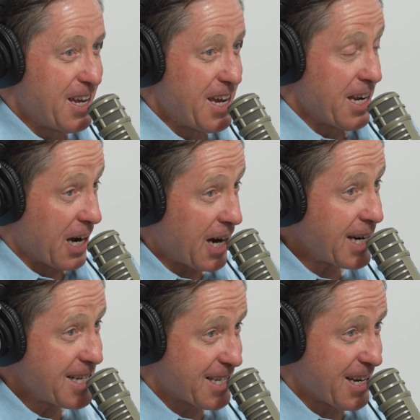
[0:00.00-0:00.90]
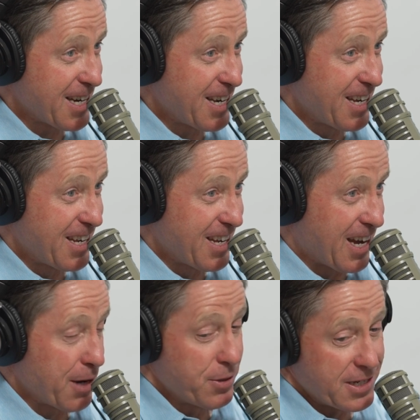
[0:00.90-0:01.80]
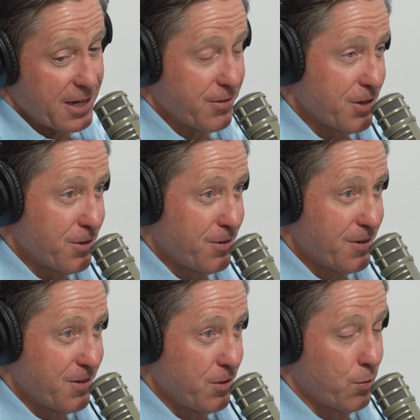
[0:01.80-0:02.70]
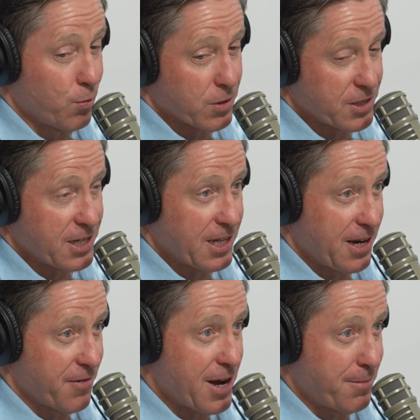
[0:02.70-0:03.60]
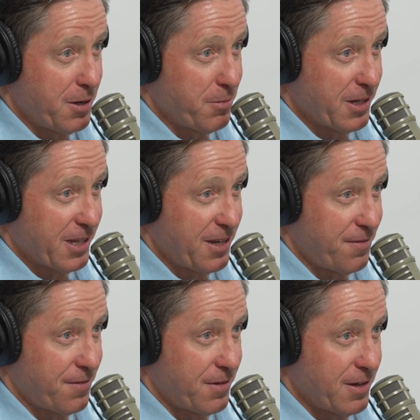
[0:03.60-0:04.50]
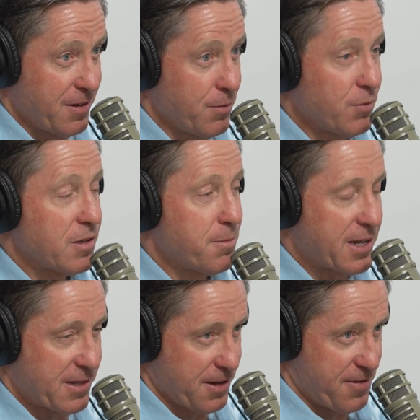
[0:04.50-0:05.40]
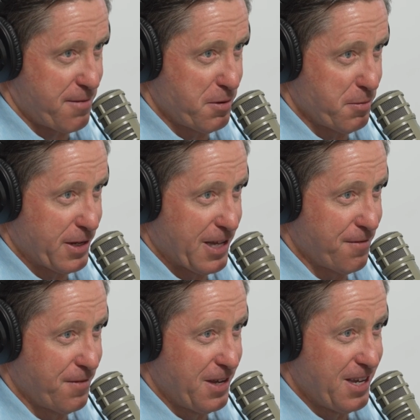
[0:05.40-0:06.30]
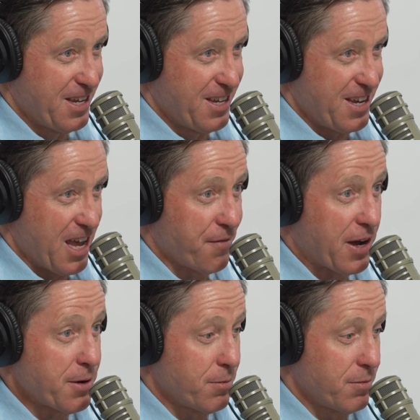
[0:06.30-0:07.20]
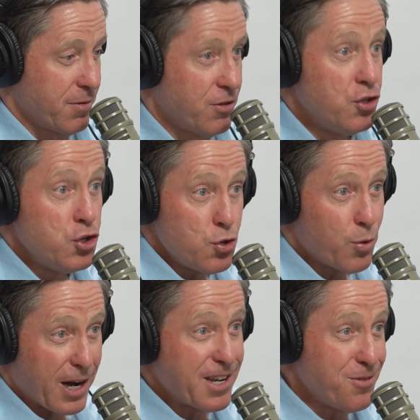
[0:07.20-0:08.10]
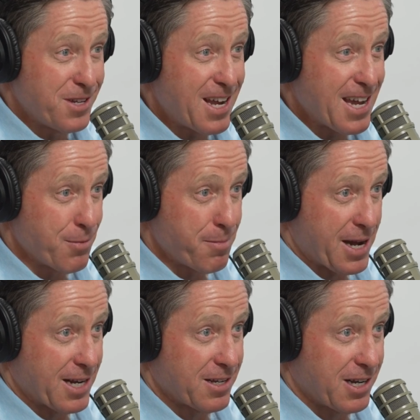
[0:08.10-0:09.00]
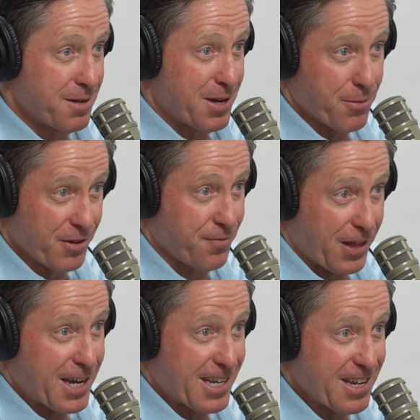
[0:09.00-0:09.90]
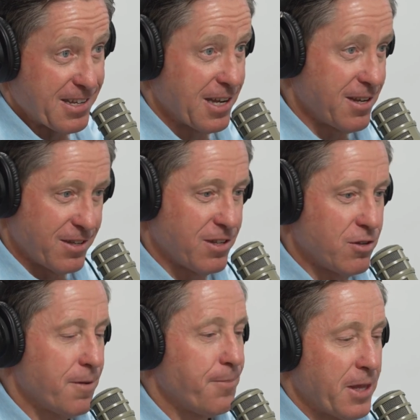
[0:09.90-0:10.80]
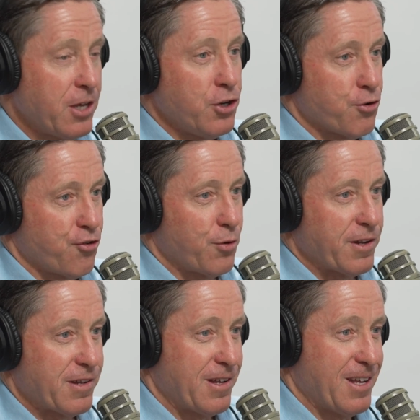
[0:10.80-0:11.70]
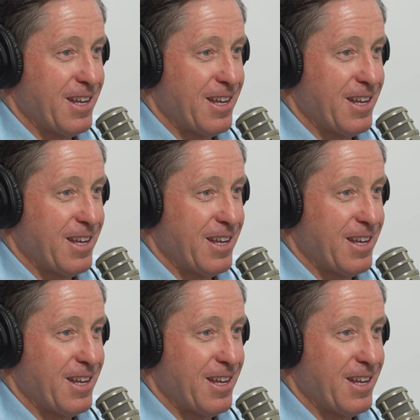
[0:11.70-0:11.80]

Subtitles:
in hindsight, I would tell you the worst thing that ever happened in my life was the best thing that ever happened in my life. And if I knew what I knew today and went back in time and I was flying, they said, "Your choice,